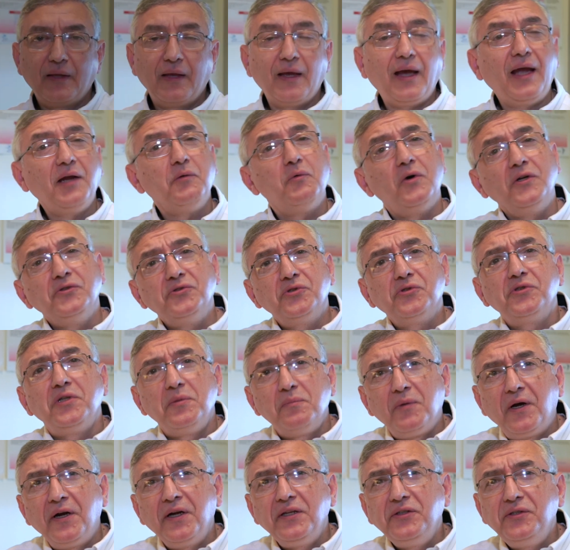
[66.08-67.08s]
I want to
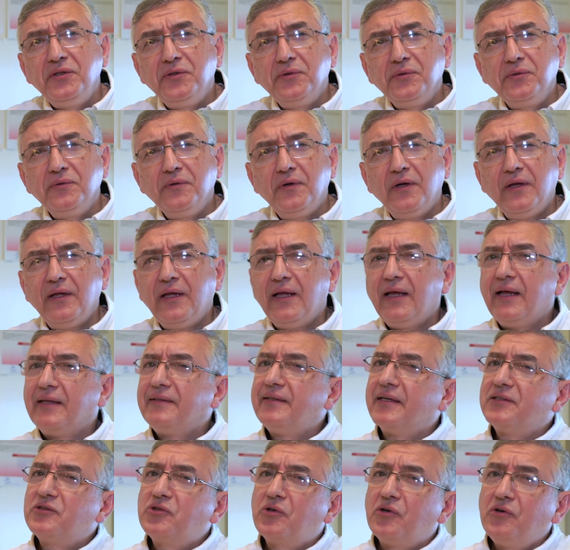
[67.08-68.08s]
remind you
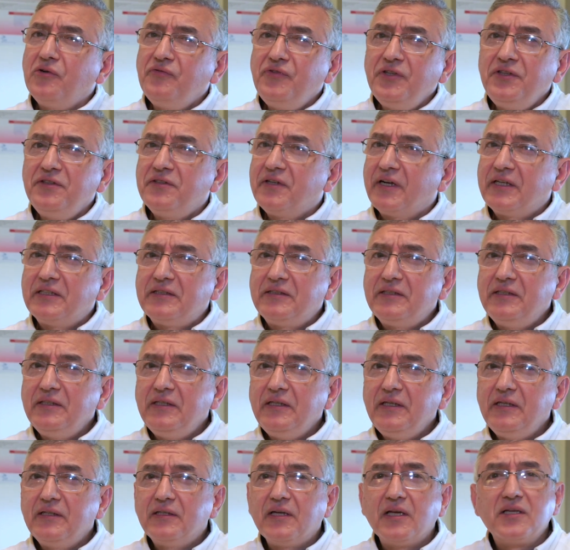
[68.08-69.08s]
that
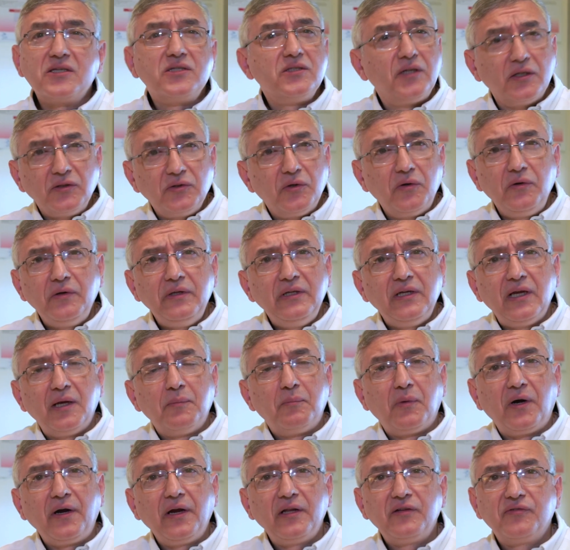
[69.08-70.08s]
COVID-19 is not only a
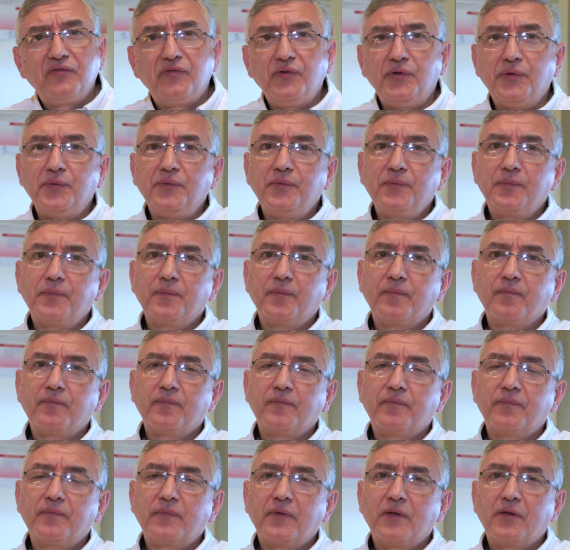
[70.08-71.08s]
mild flu.
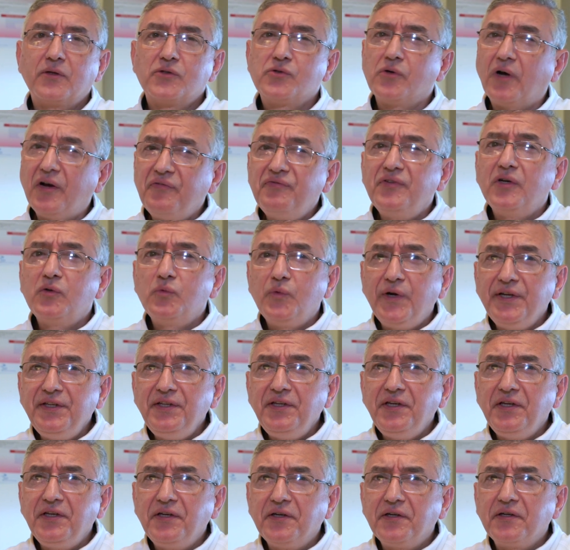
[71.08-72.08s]
So after 1
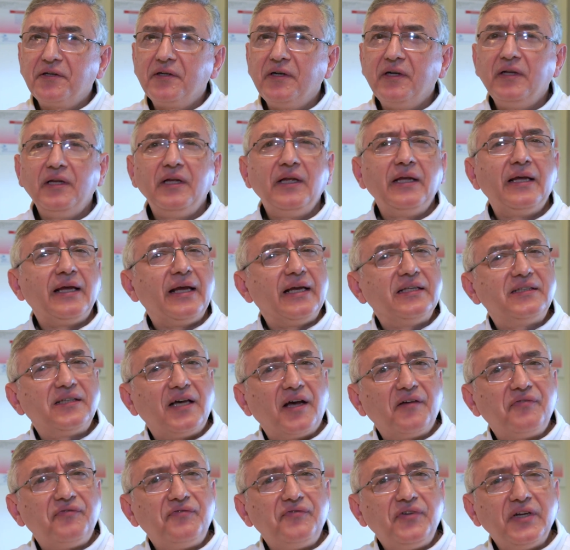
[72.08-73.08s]
year, it
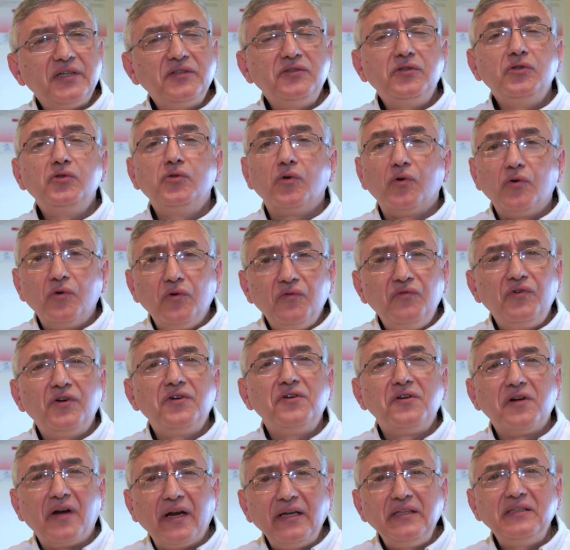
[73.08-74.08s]
affected over
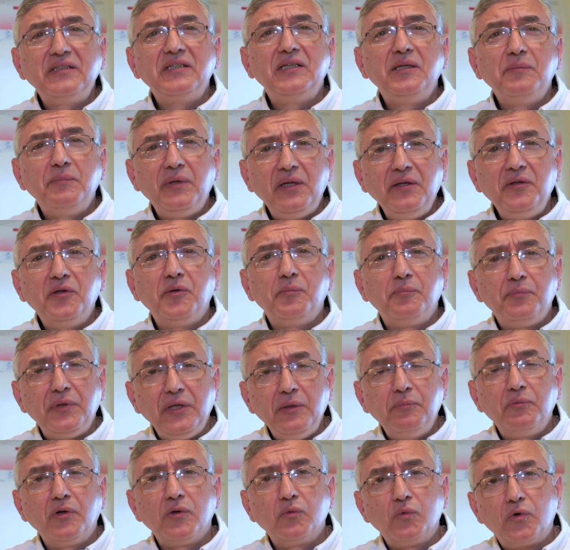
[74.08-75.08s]
90 million
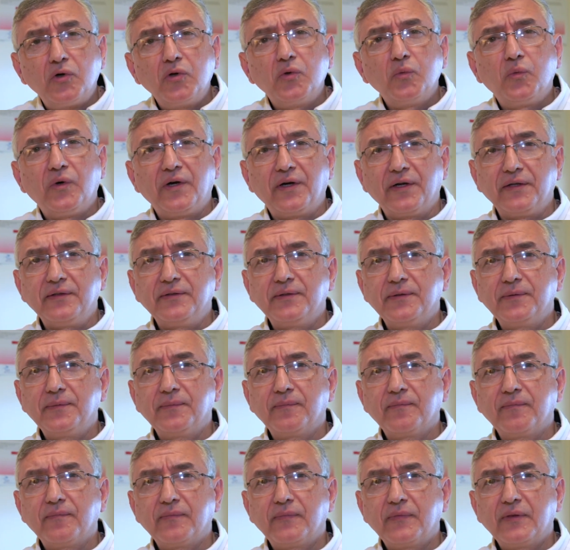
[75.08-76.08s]
people worldwide,
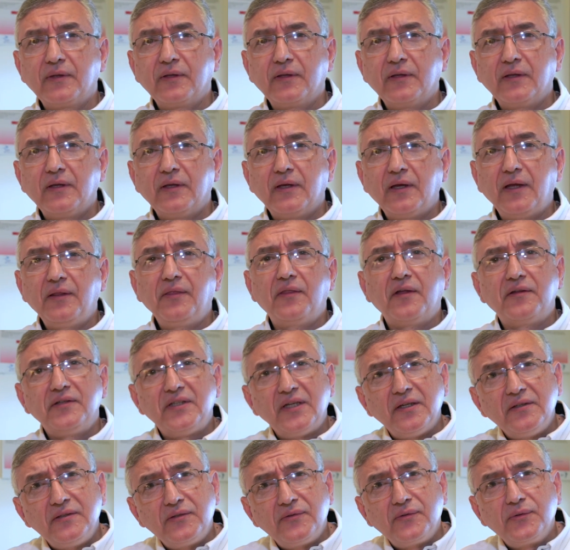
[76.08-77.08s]
and the
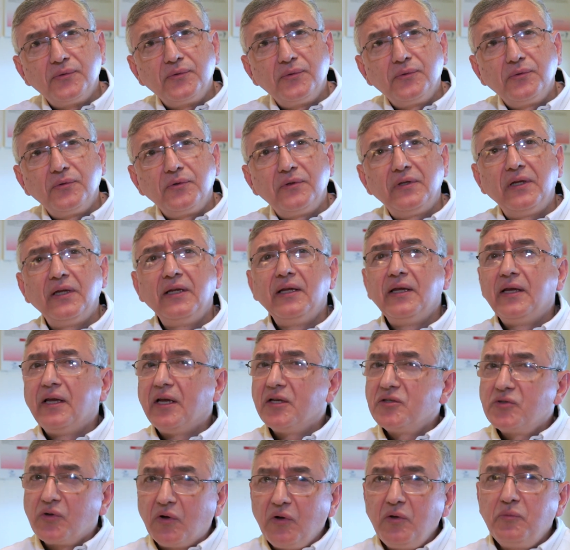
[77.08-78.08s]
death toll
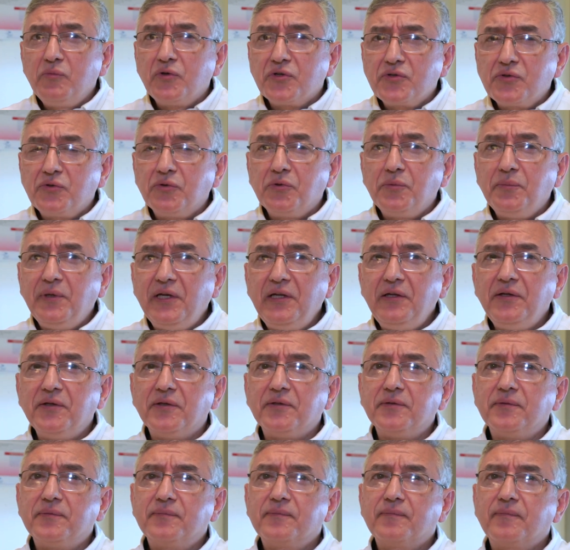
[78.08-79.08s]
is almost 2
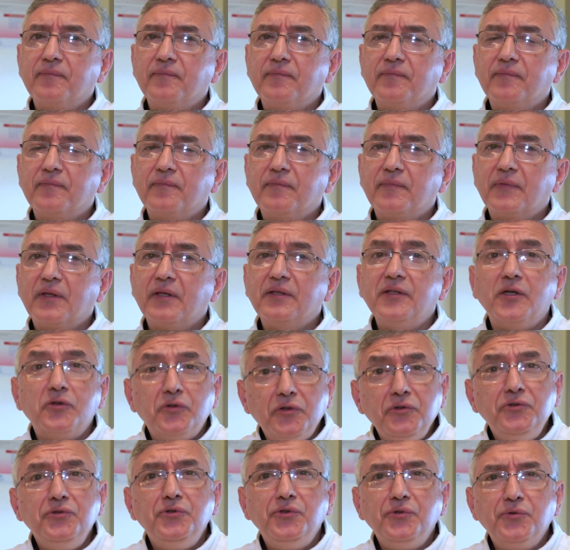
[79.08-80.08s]
million. The
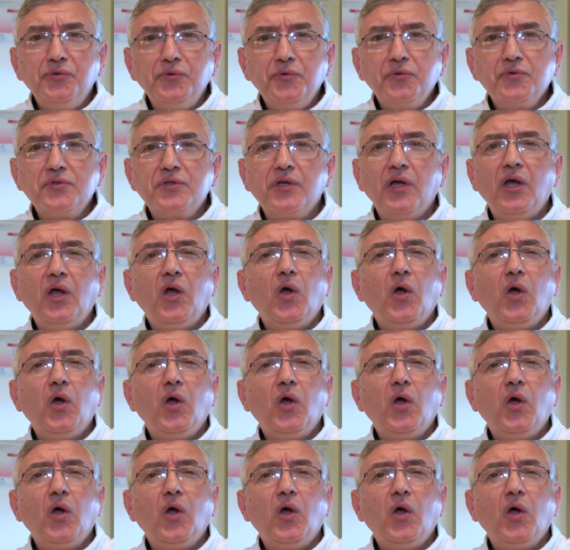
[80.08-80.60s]
good news,